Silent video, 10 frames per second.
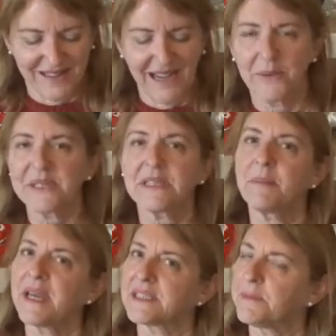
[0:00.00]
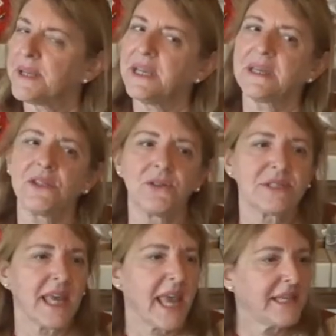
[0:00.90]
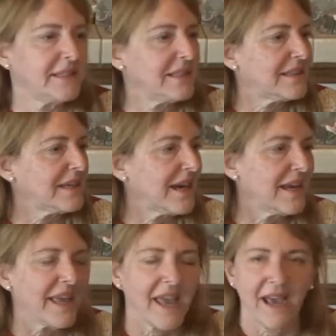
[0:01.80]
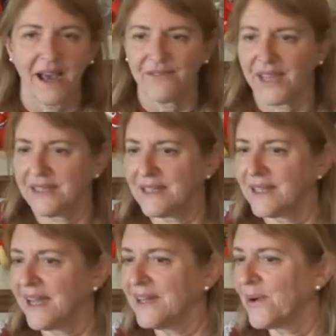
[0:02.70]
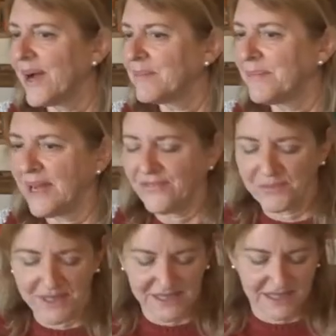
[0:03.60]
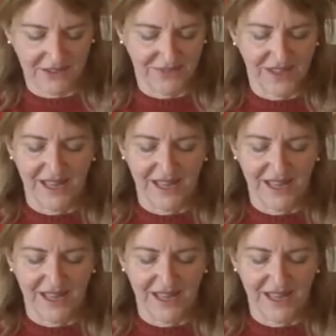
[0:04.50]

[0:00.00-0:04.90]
I always tell my husband he can use anything I have, anything I go out and buy for myself.